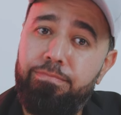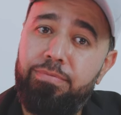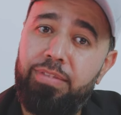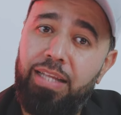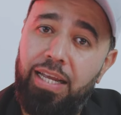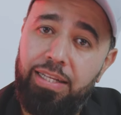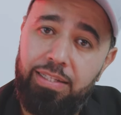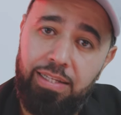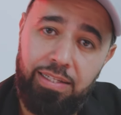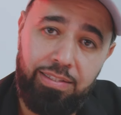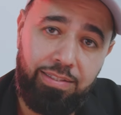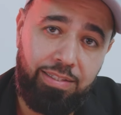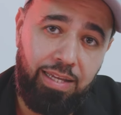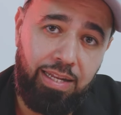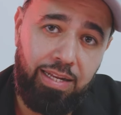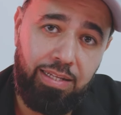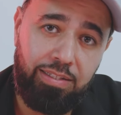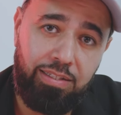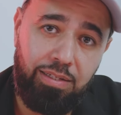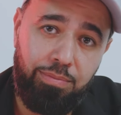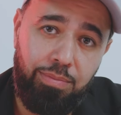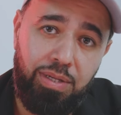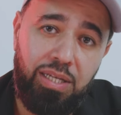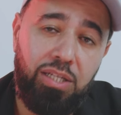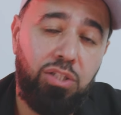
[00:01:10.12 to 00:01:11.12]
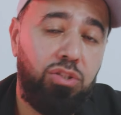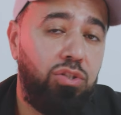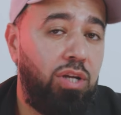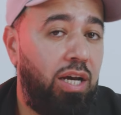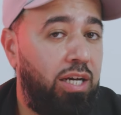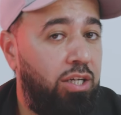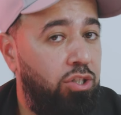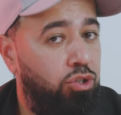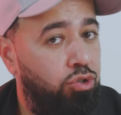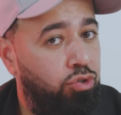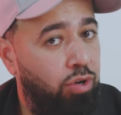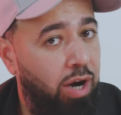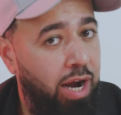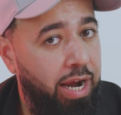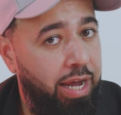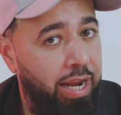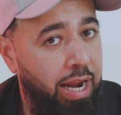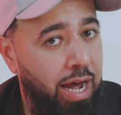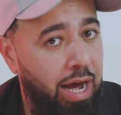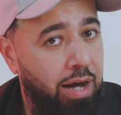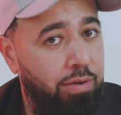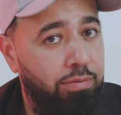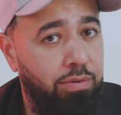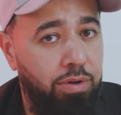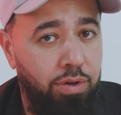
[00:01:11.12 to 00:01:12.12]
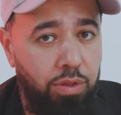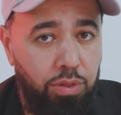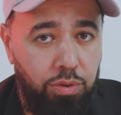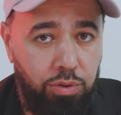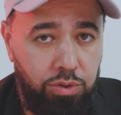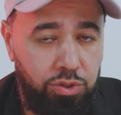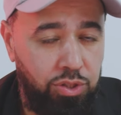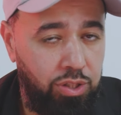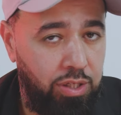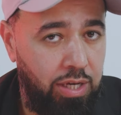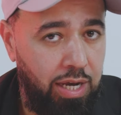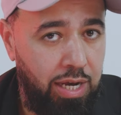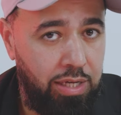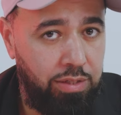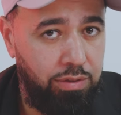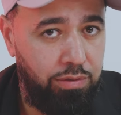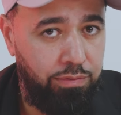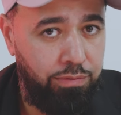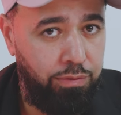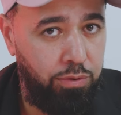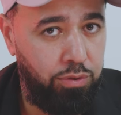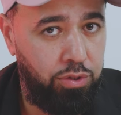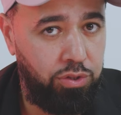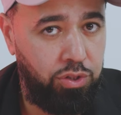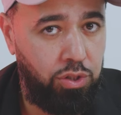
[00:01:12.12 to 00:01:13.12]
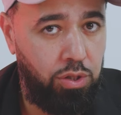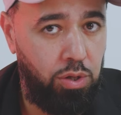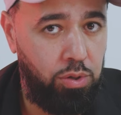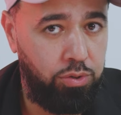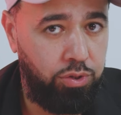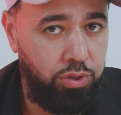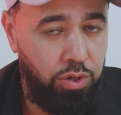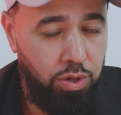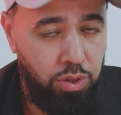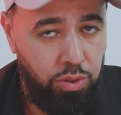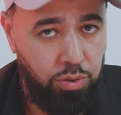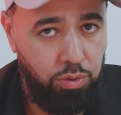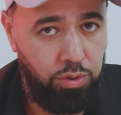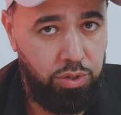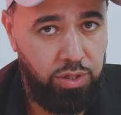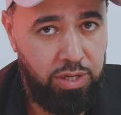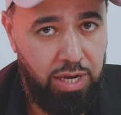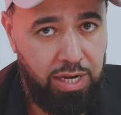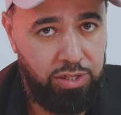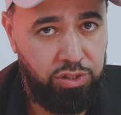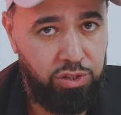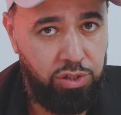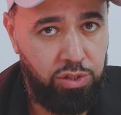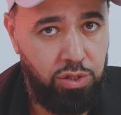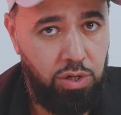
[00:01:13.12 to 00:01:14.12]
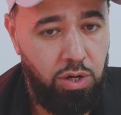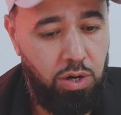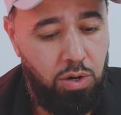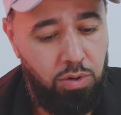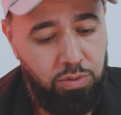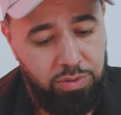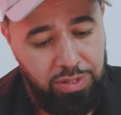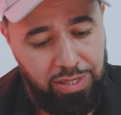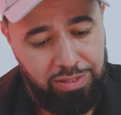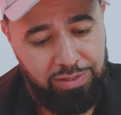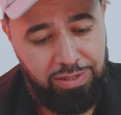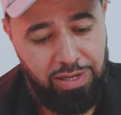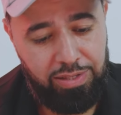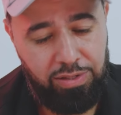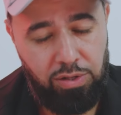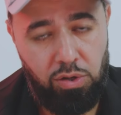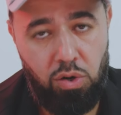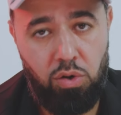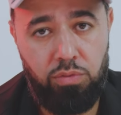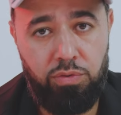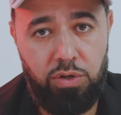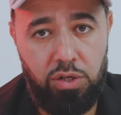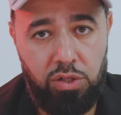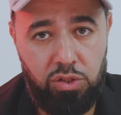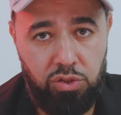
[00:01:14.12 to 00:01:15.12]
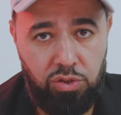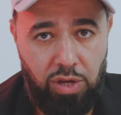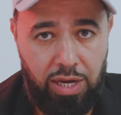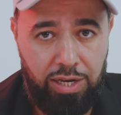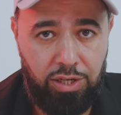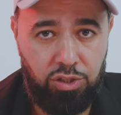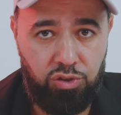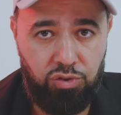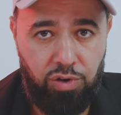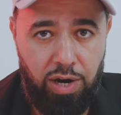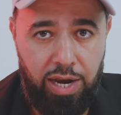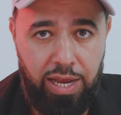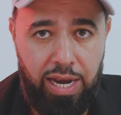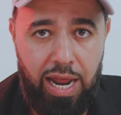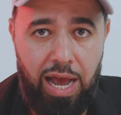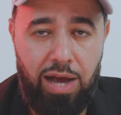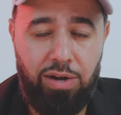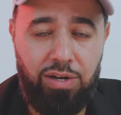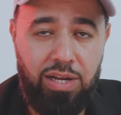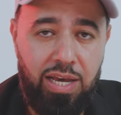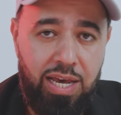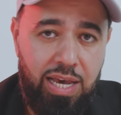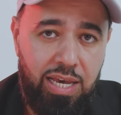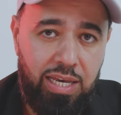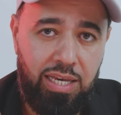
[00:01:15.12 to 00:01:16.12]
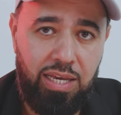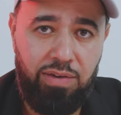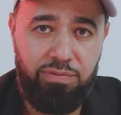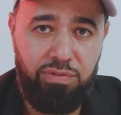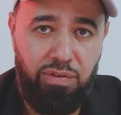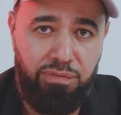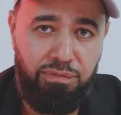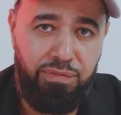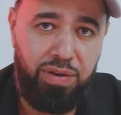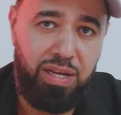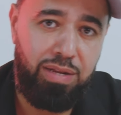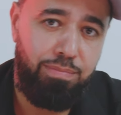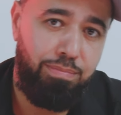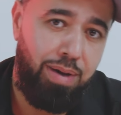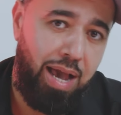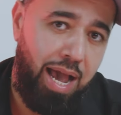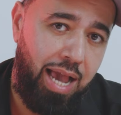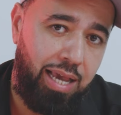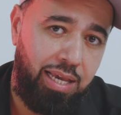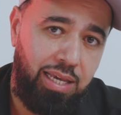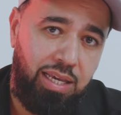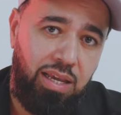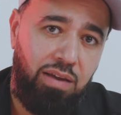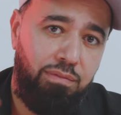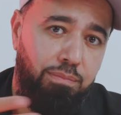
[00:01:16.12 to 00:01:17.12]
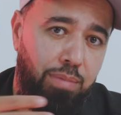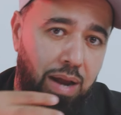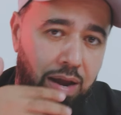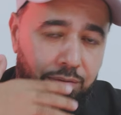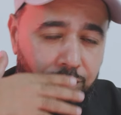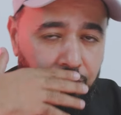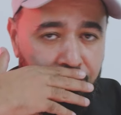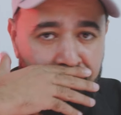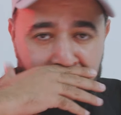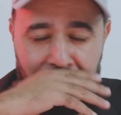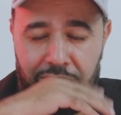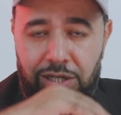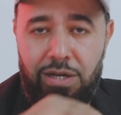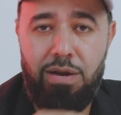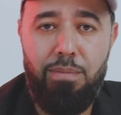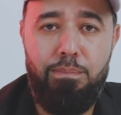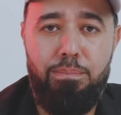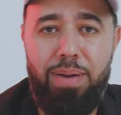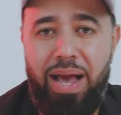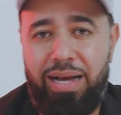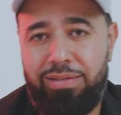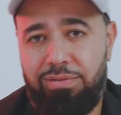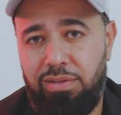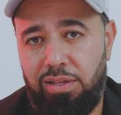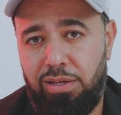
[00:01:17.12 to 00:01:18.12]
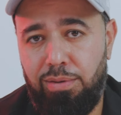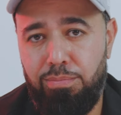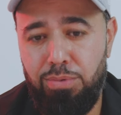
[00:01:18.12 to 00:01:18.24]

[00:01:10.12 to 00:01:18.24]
they did send it to me so I could try it out. Thought you guys, full disclosure, thought you guys should know. They sent it over so I could try it out, give the feedback, give my information back to the